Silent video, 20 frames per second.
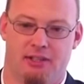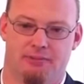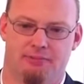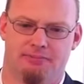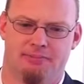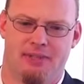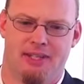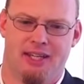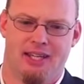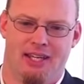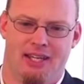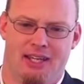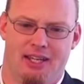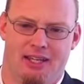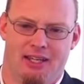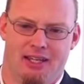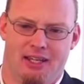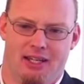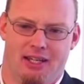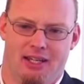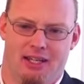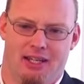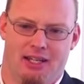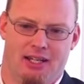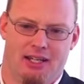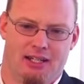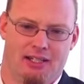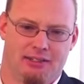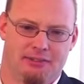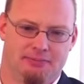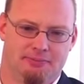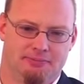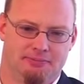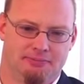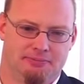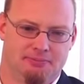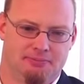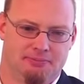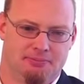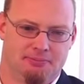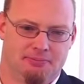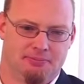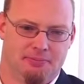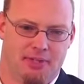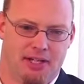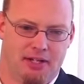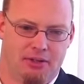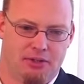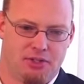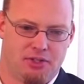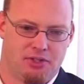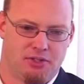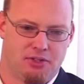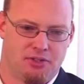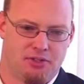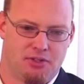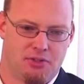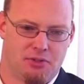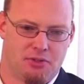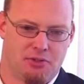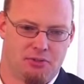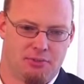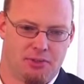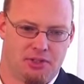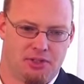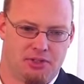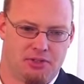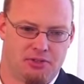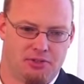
Um, uh, I always joke with my